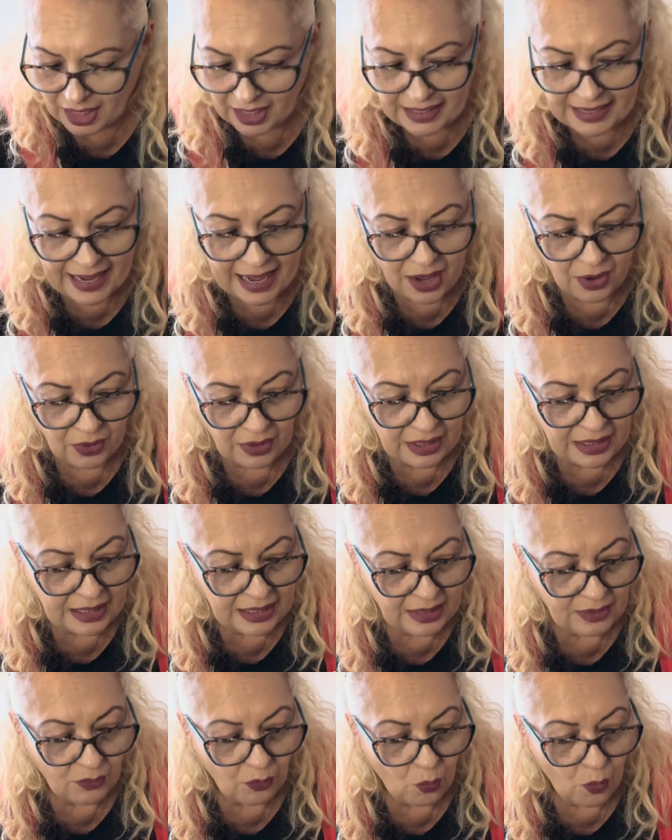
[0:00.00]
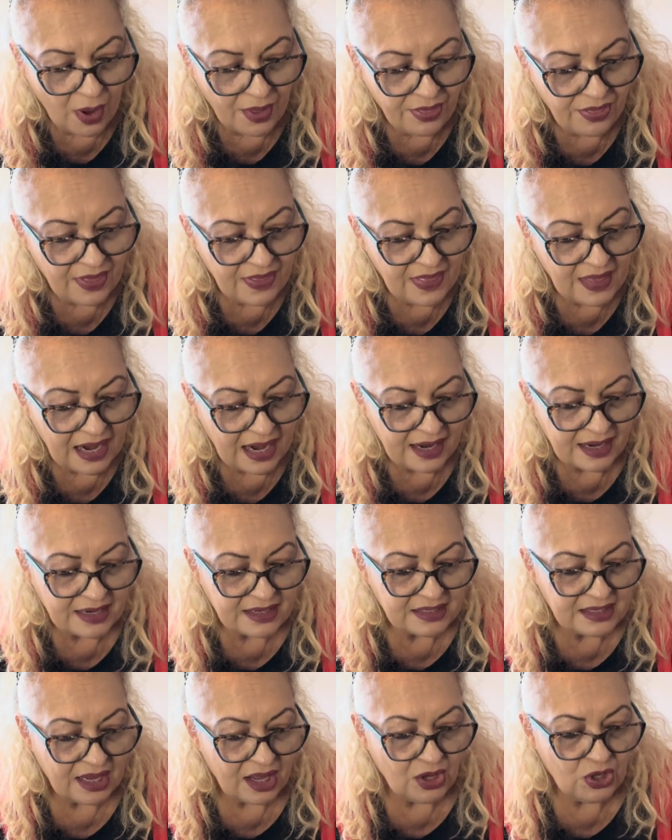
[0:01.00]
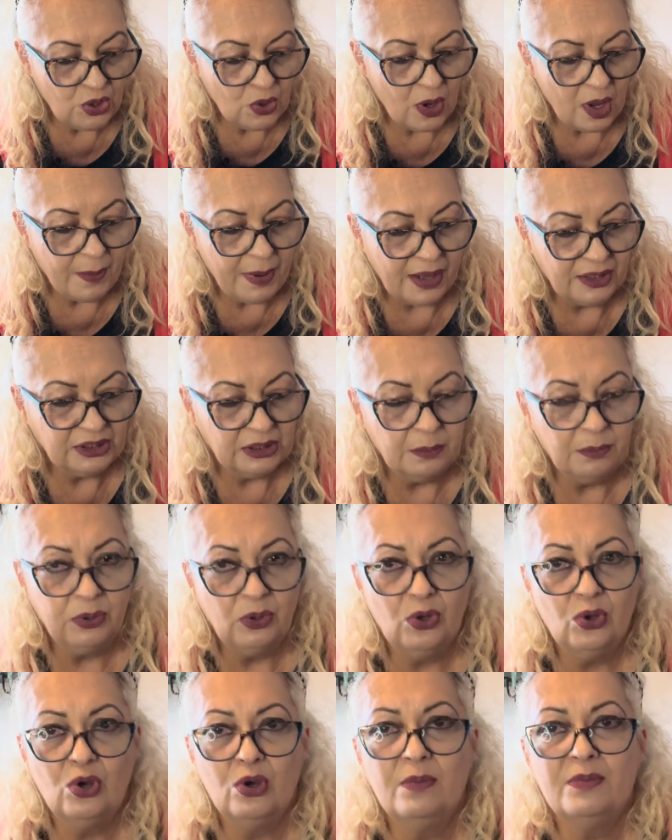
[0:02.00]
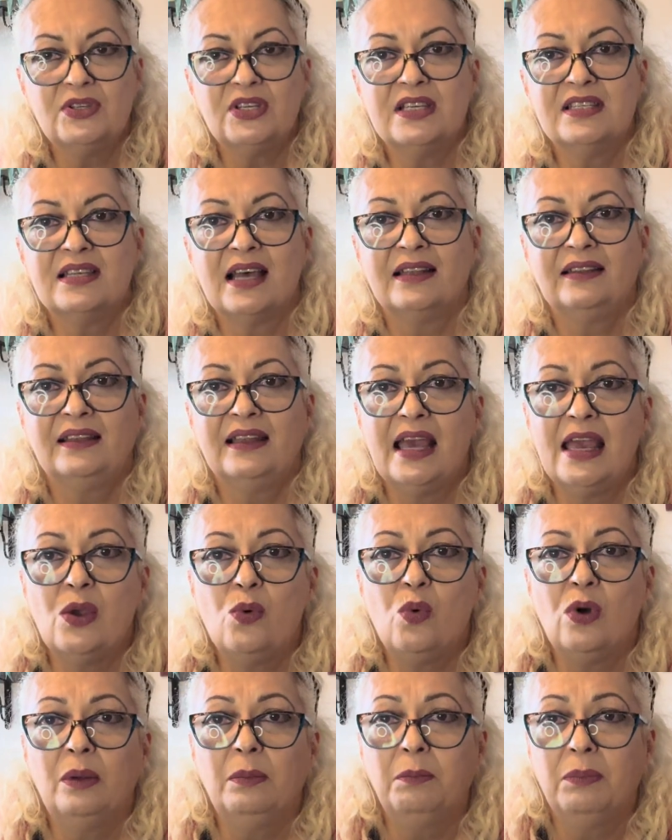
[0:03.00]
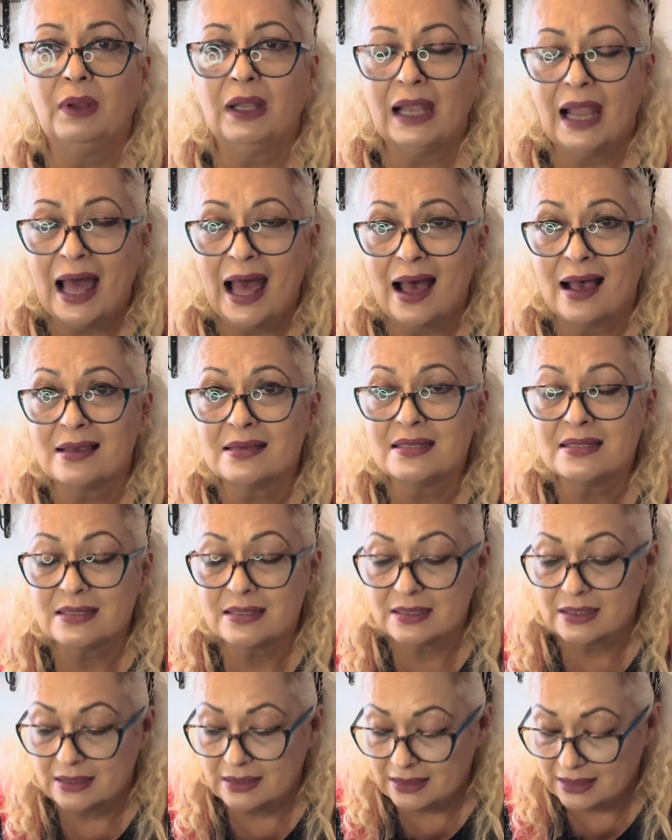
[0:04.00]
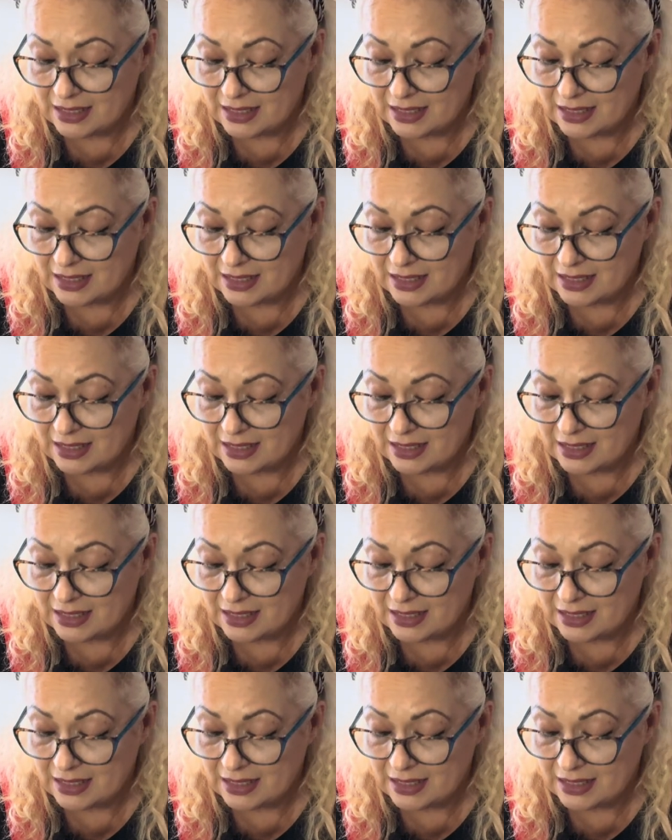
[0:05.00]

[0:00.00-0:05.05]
Now, One thing that I could tell you about the blooms is that they will blast